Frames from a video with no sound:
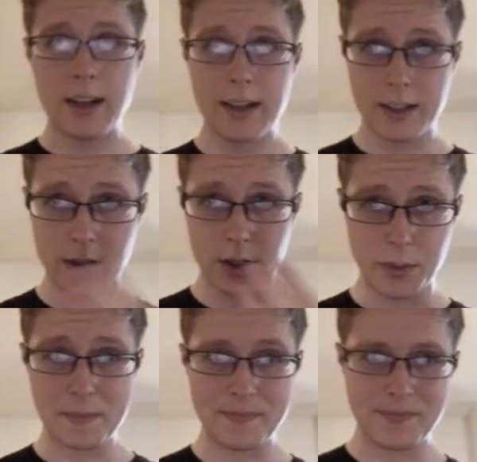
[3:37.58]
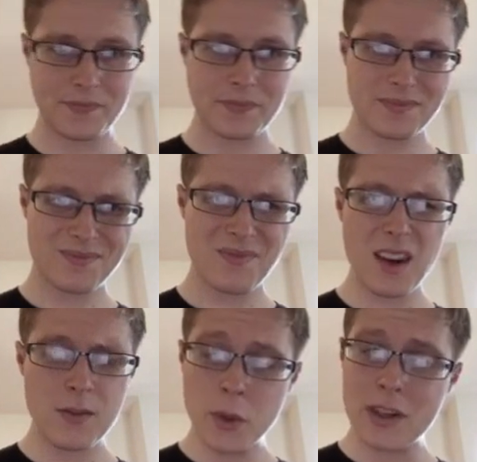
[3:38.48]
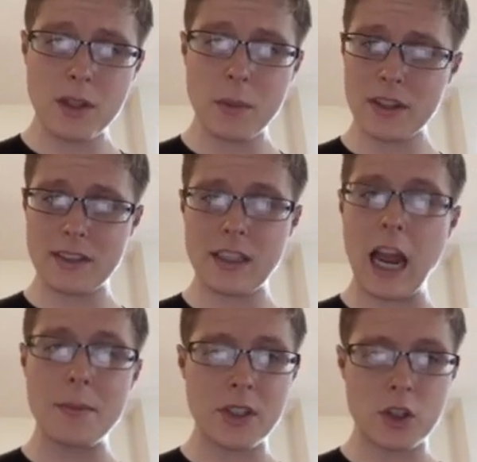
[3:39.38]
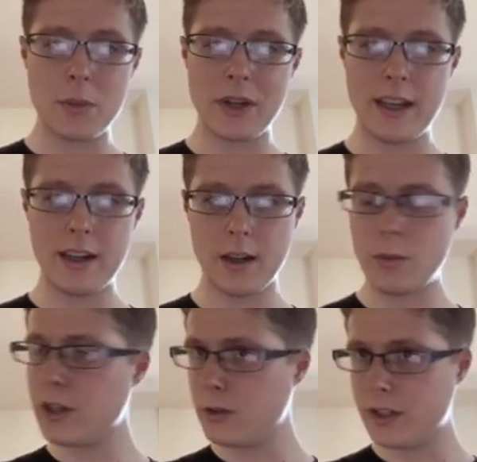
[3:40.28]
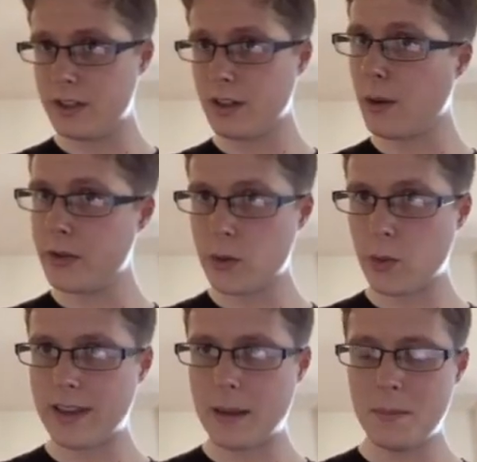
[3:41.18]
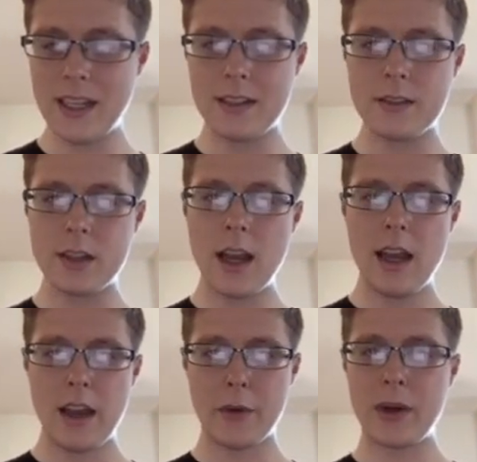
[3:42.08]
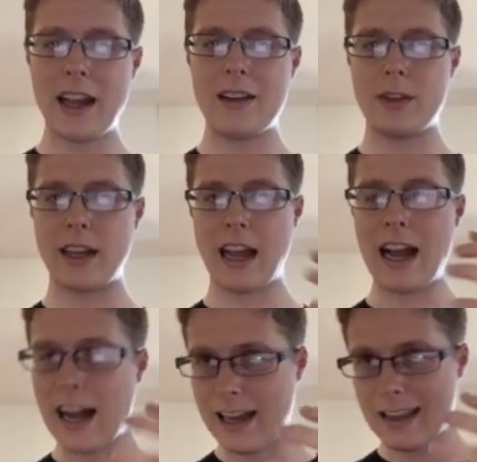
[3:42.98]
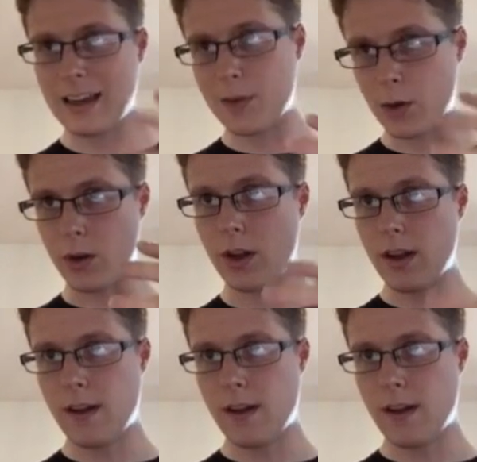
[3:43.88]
Excuse me. If you want to have something that's time distributed, and we don't need to go into what that means, if you want to have like a high level